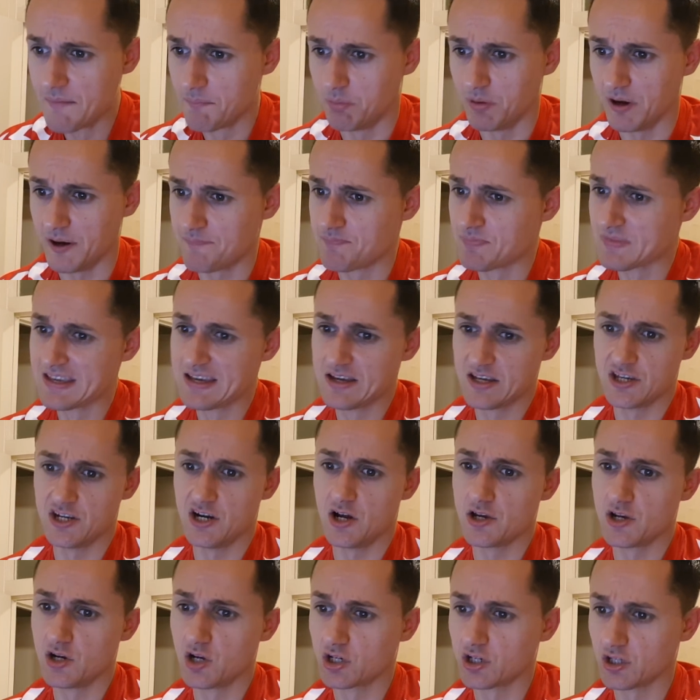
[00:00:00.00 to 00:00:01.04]
But, you
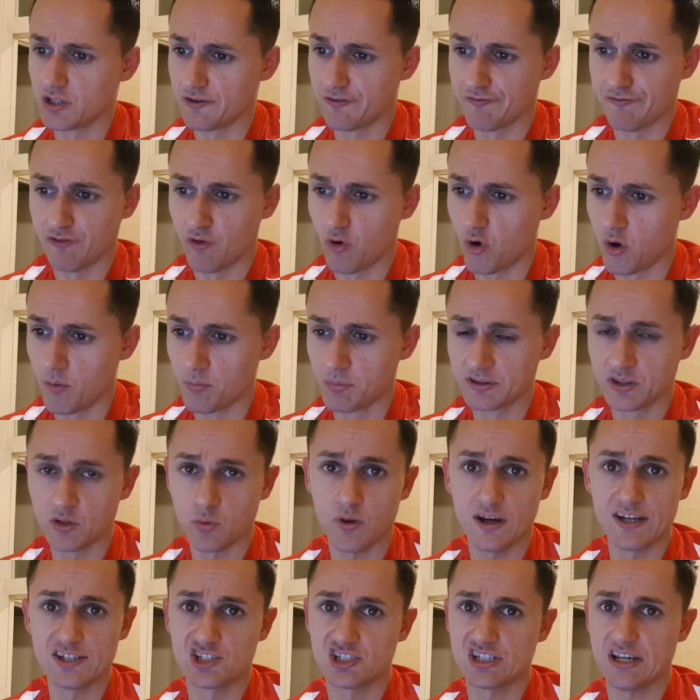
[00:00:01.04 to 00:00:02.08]
know, you look at the form with the
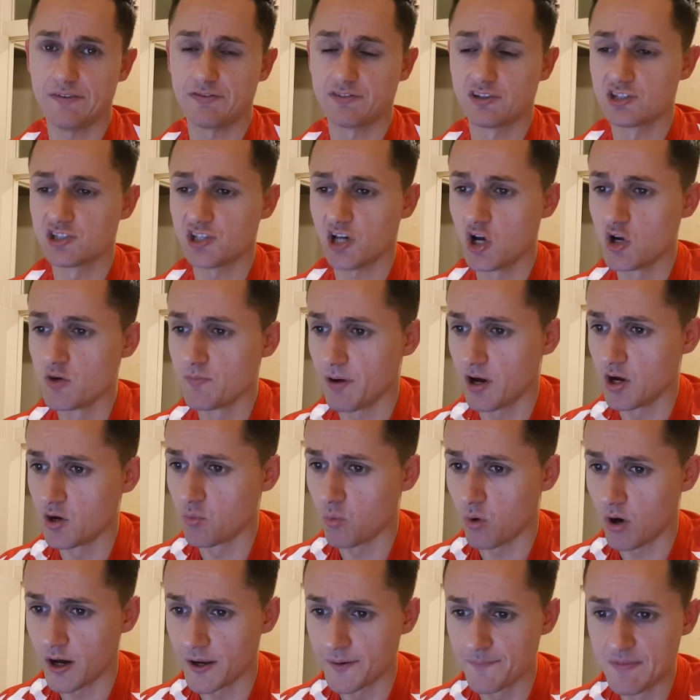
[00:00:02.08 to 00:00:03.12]
way Chef de Zobo
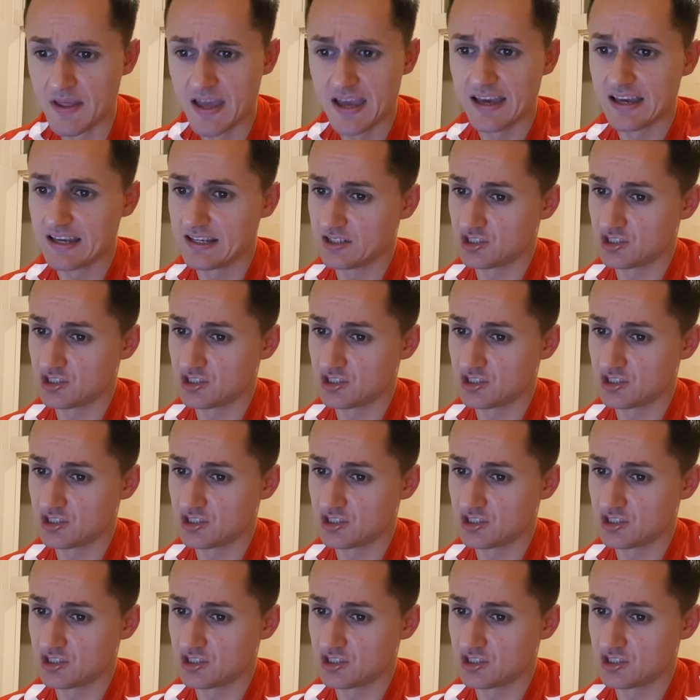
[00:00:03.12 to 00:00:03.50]
won.